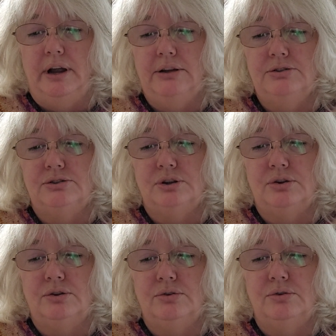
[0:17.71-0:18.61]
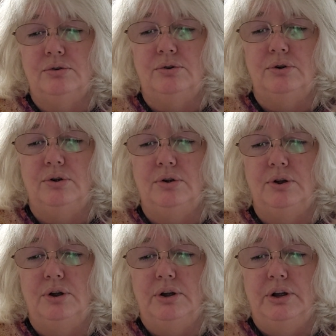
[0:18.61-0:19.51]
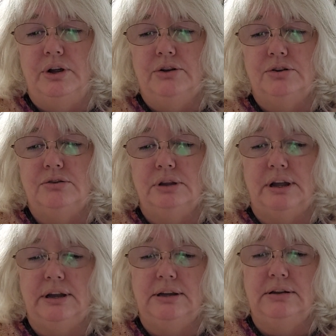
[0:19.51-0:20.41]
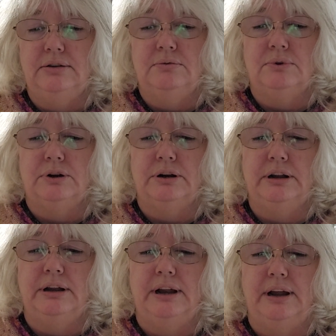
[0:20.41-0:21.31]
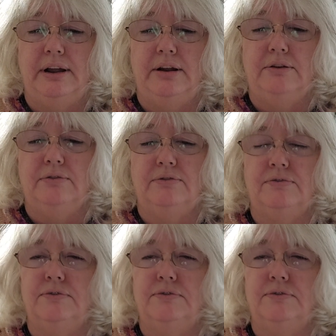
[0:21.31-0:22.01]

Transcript: And so, to that end, we're going to have